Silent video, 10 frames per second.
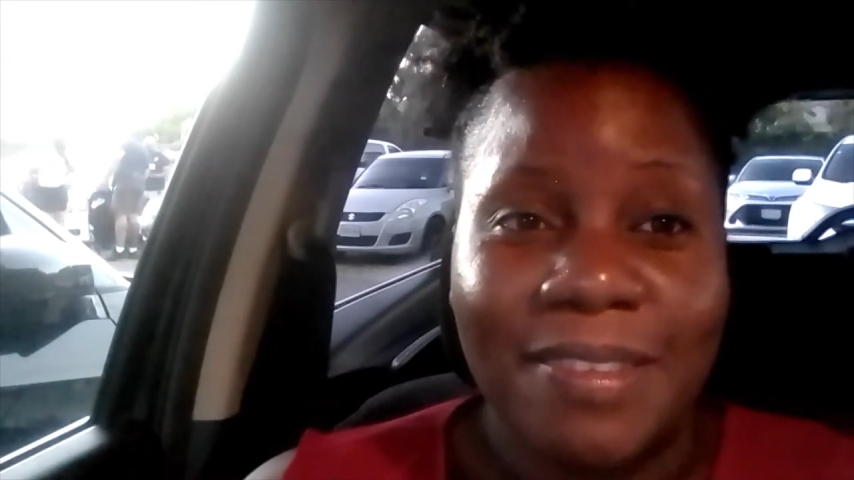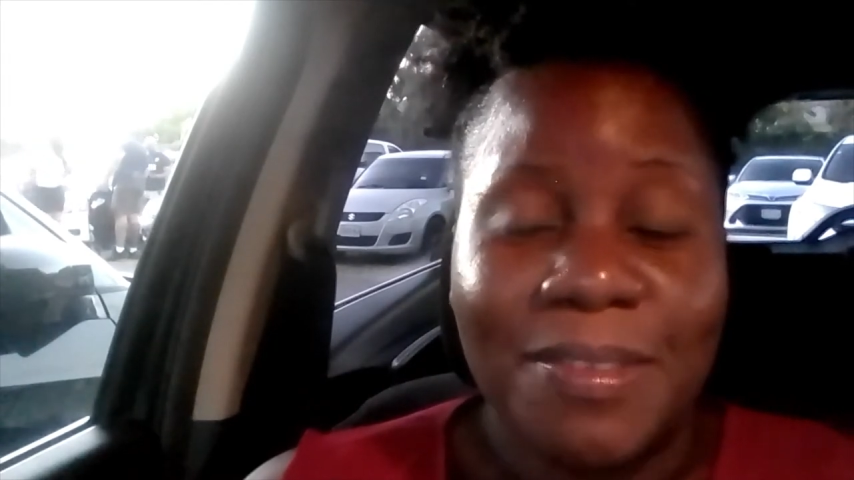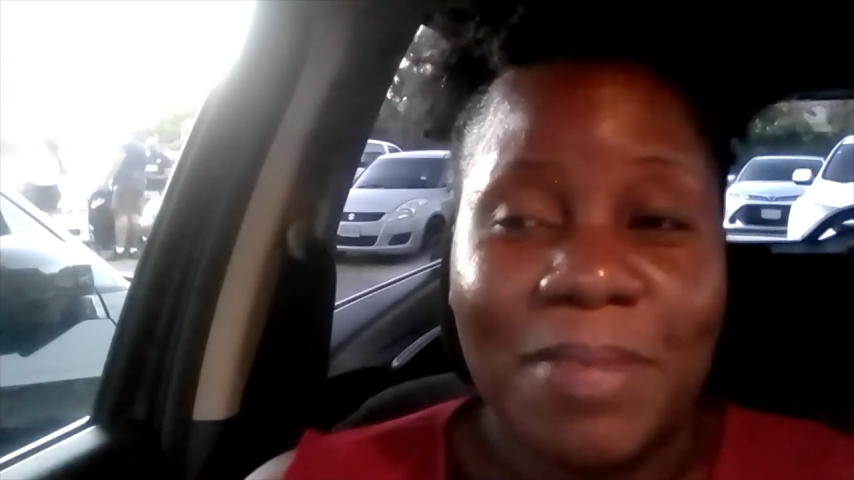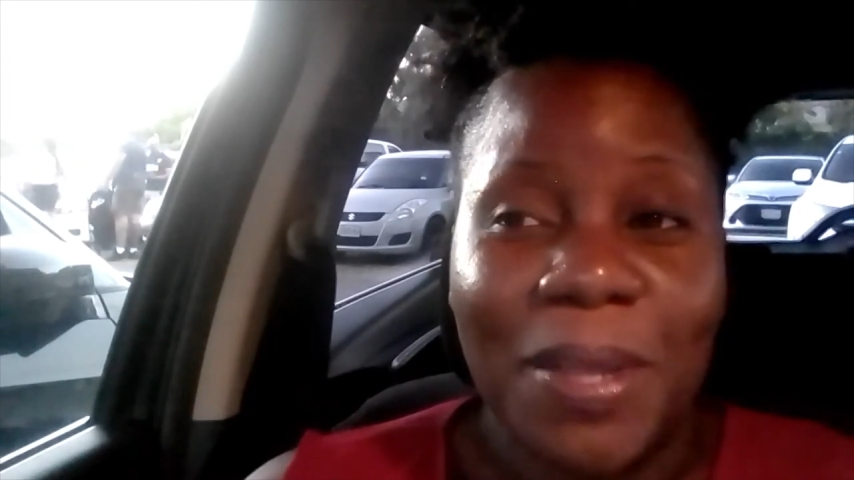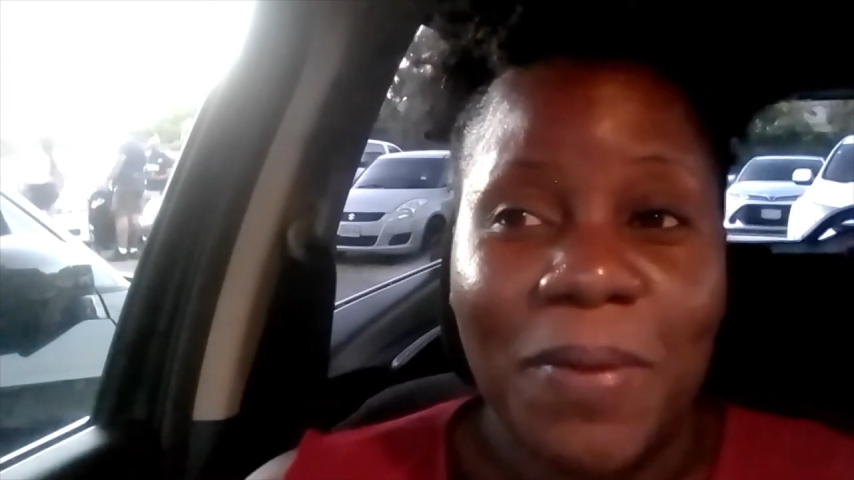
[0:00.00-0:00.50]

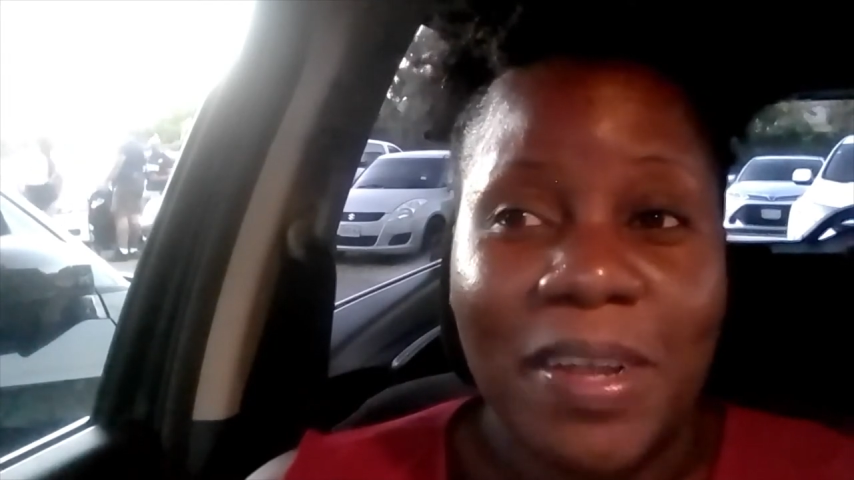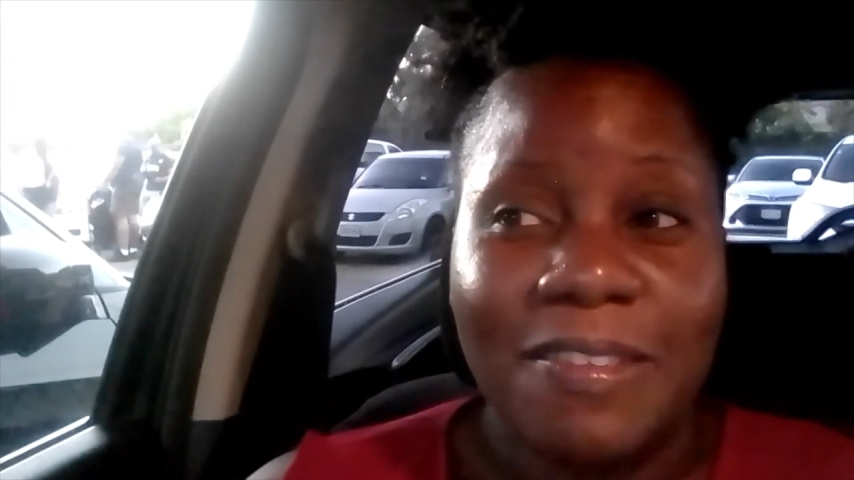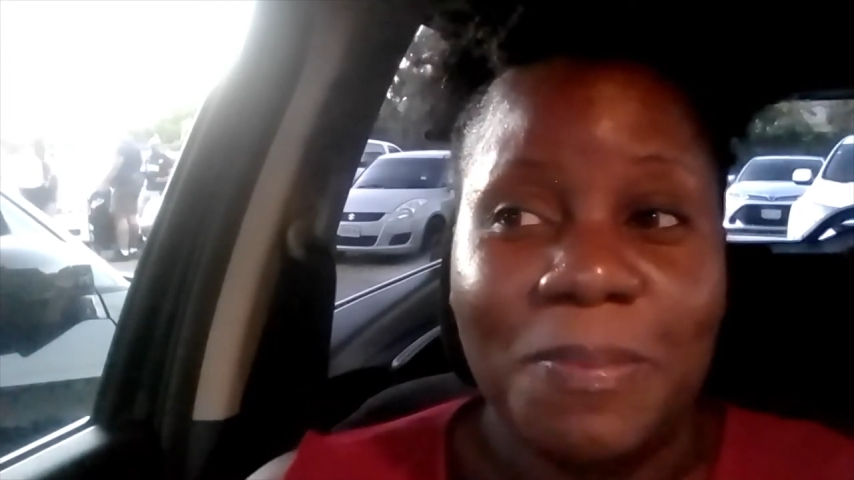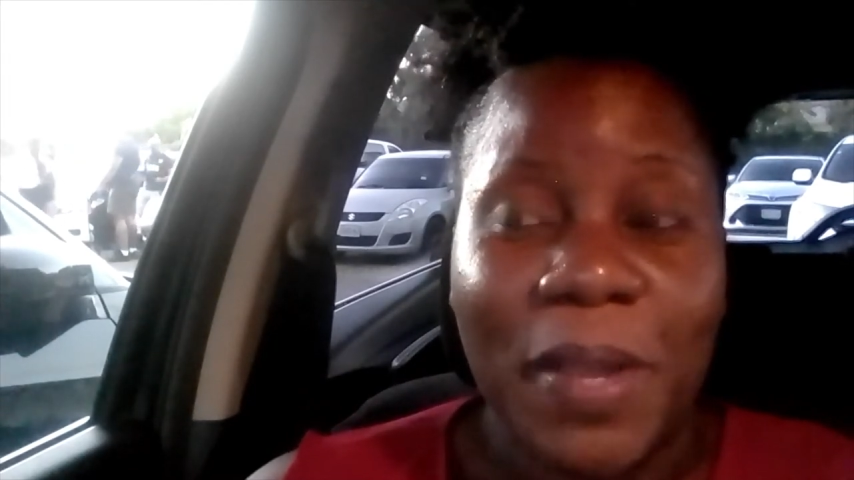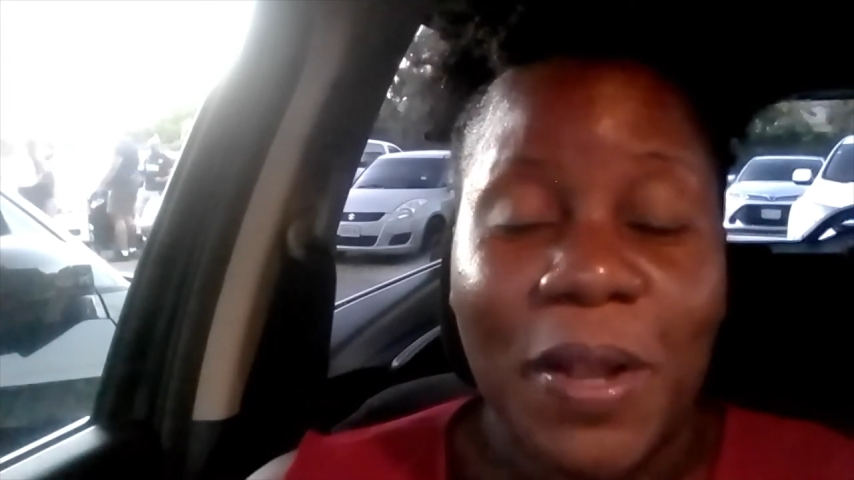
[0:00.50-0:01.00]
sometimes we
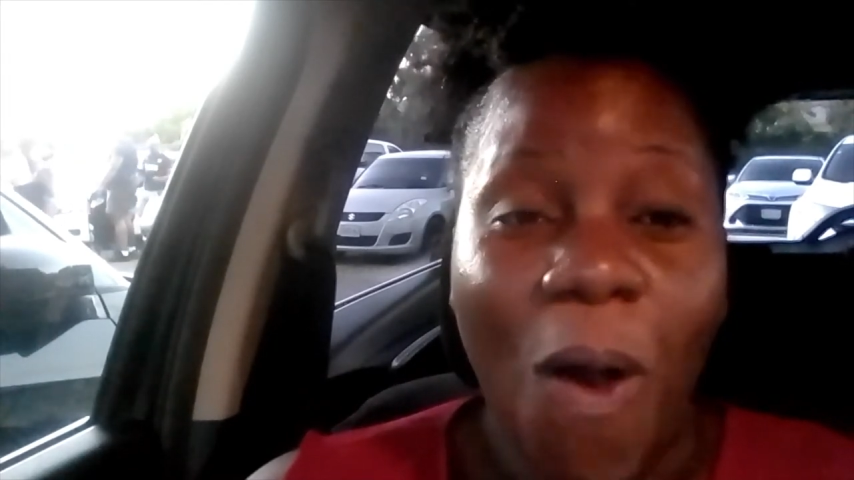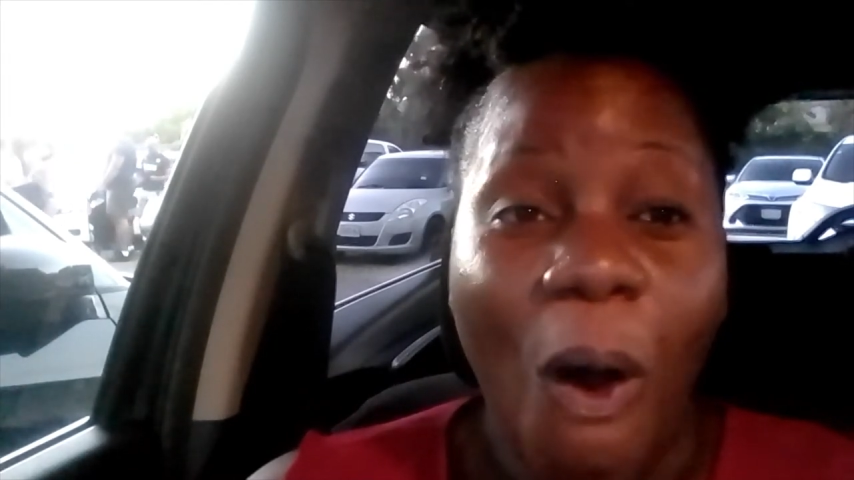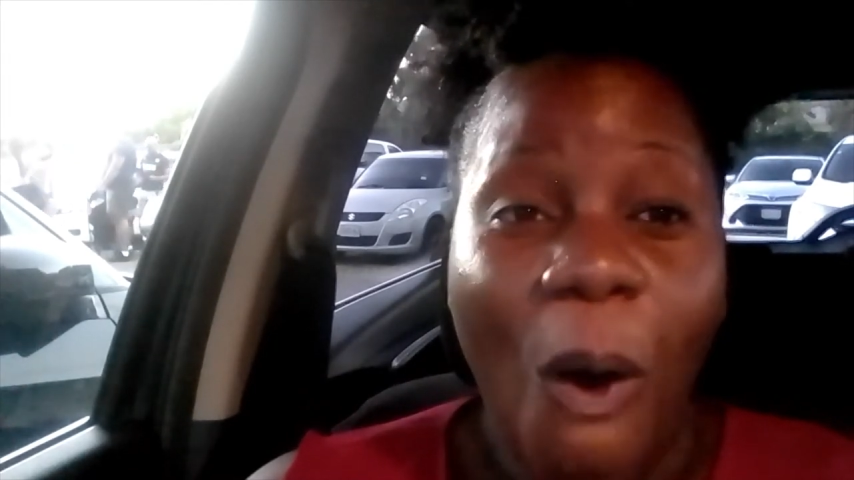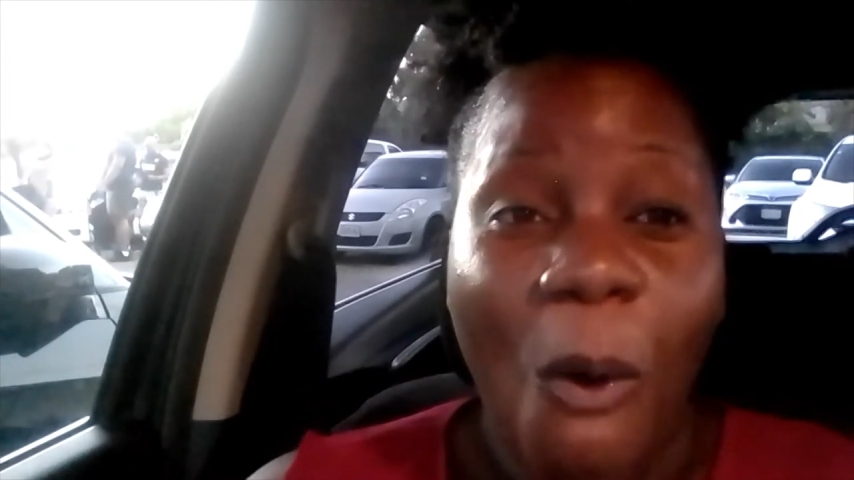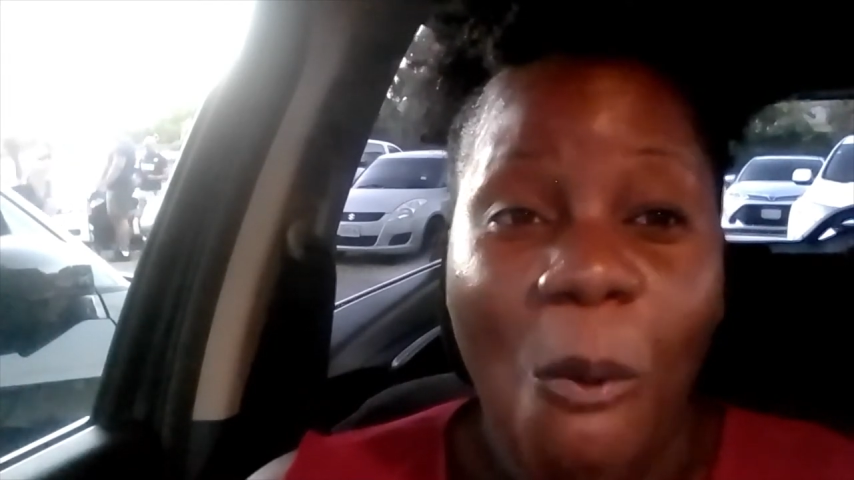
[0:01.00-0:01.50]
just spend
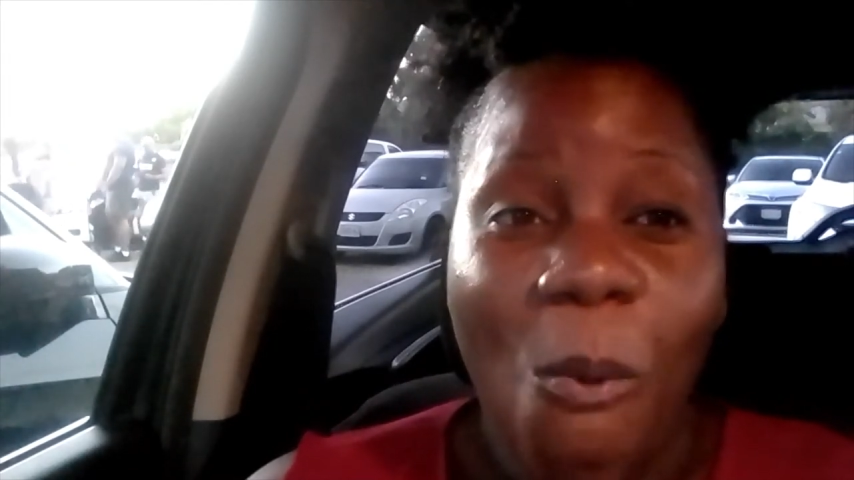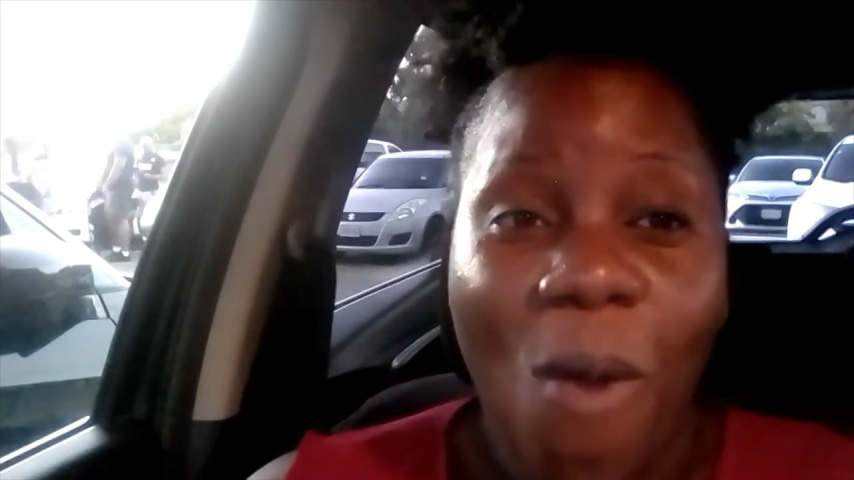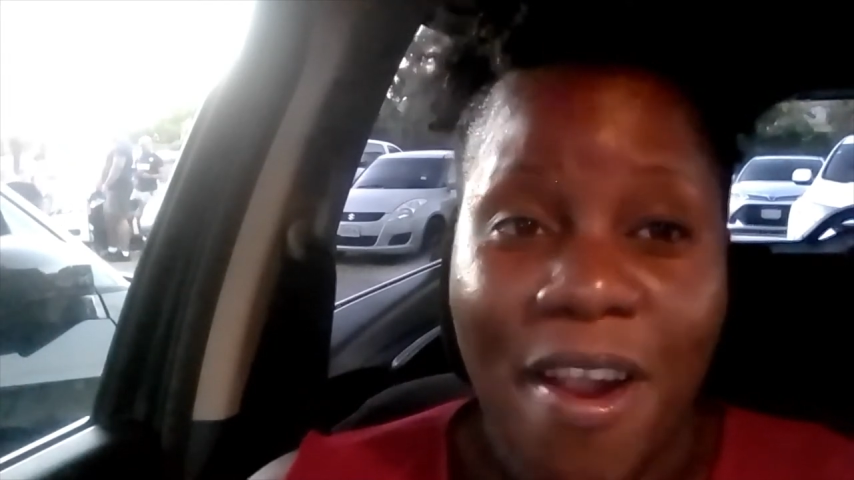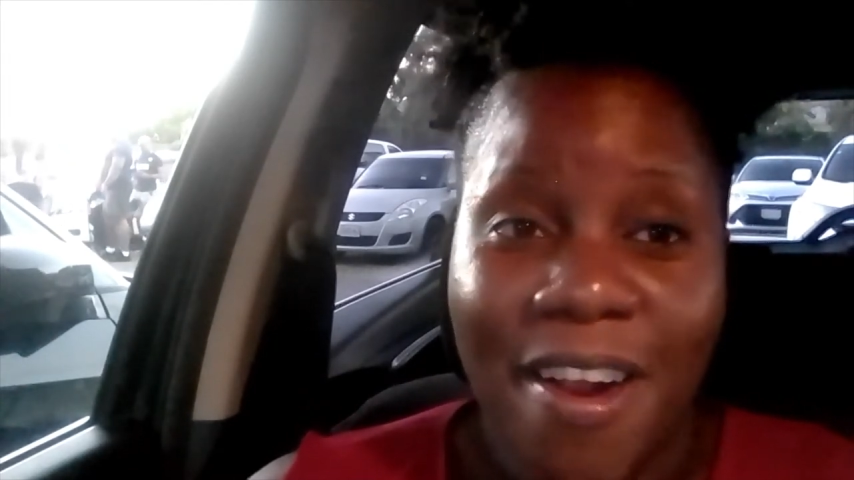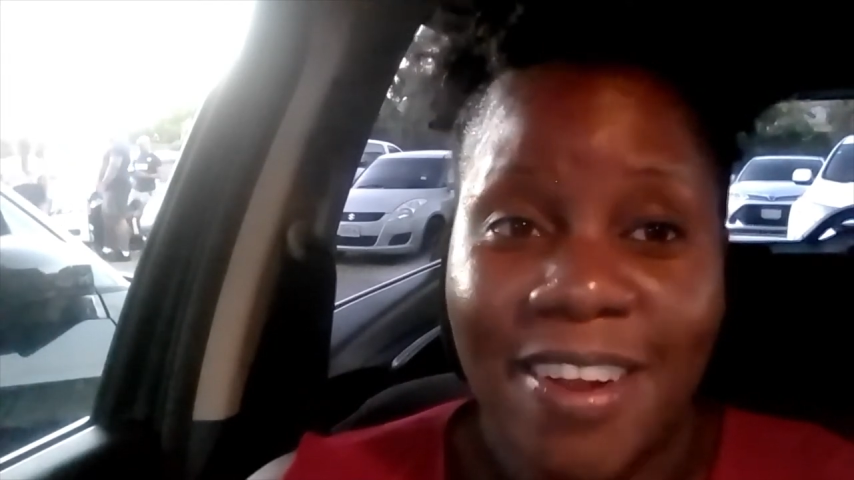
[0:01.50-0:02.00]

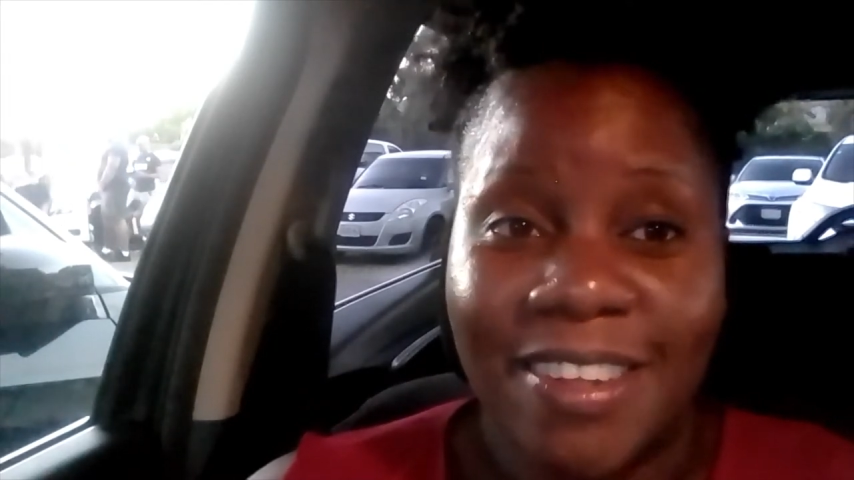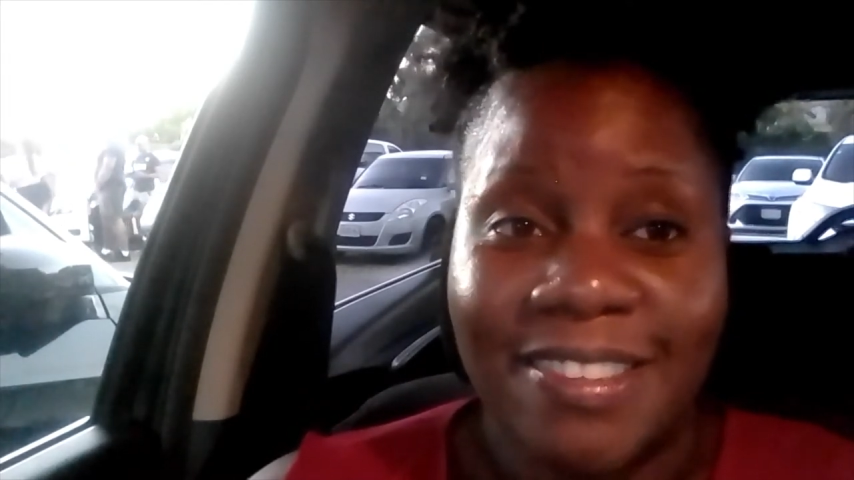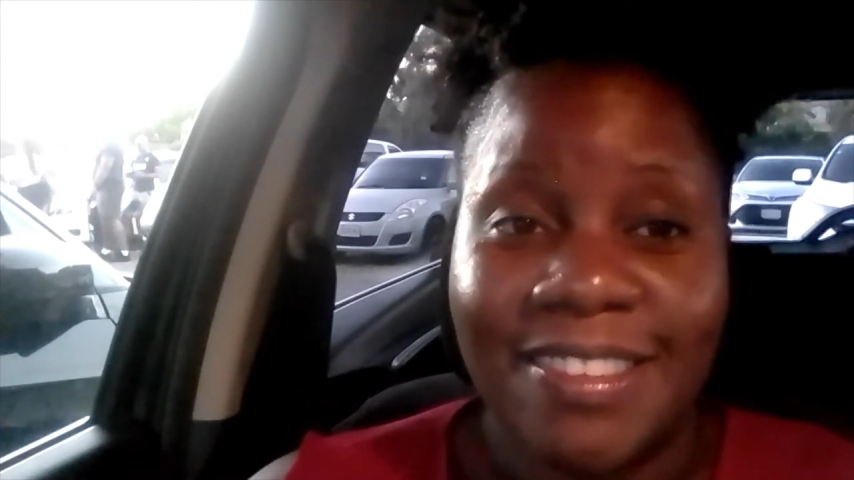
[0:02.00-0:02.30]
hours